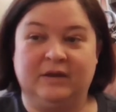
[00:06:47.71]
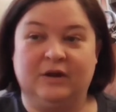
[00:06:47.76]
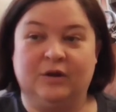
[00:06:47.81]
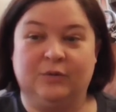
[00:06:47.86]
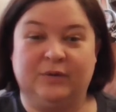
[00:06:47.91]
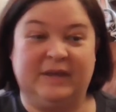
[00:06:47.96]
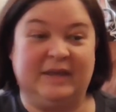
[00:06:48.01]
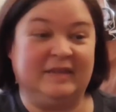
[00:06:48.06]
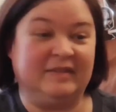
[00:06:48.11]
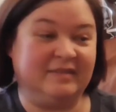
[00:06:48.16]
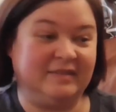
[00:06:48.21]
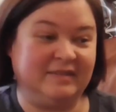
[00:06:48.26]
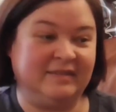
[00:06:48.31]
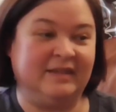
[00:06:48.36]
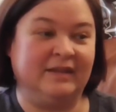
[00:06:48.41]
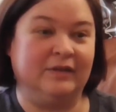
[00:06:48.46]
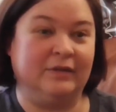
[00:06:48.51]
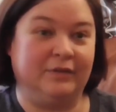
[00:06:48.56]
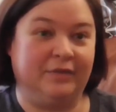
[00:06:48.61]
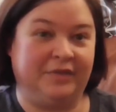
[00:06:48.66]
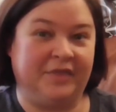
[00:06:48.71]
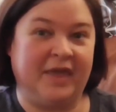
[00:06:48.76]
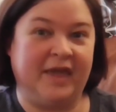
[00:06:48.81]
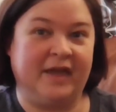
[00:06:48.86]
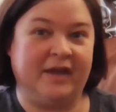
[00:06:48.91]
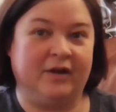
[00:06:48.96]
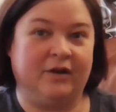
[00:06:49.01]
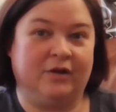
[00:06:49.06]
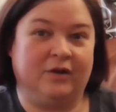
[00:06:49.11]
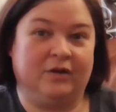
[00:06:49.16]
you know, he's still
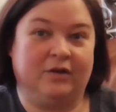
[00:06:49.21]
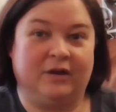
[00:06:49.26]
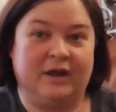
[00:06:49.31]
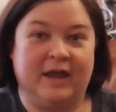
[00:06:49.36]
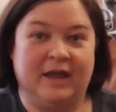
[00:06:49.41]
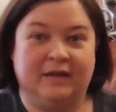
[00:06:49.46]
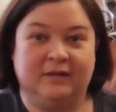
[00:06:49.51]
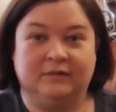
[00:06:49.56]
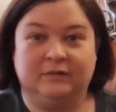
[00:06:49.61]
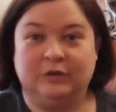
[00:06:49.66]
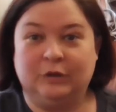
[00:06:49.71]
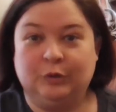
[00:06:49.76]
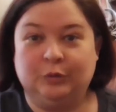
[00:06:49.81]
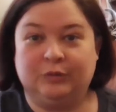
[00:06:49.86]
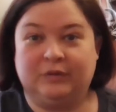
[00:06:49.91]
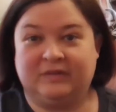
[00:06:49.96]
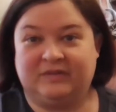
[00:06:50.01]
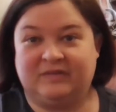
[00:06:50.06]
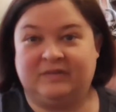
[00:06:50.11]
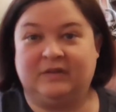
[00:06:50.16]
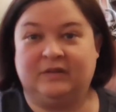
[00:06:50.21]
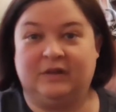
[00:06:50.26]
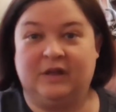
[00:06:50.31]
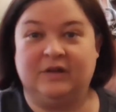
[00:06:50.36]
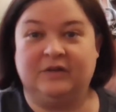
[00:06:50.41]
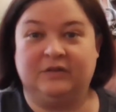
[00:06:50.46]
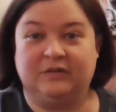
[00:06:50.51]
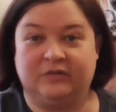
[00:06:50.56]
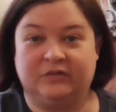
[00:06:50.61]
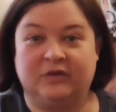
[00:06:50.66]
there and Luke is still
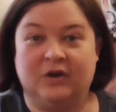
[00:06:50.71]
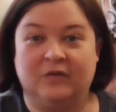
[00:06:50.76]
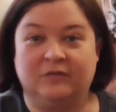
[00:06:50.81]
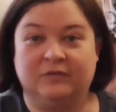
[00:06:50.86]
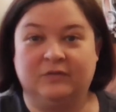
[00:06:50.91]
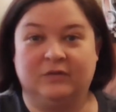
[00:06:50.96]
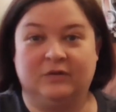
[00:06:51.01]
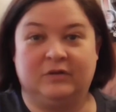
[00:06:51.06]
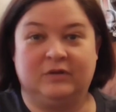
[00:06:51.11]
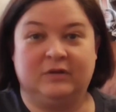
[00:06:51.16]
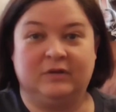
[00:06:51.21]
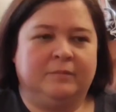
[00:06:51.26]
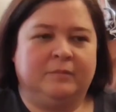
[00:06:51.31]
undiscovered.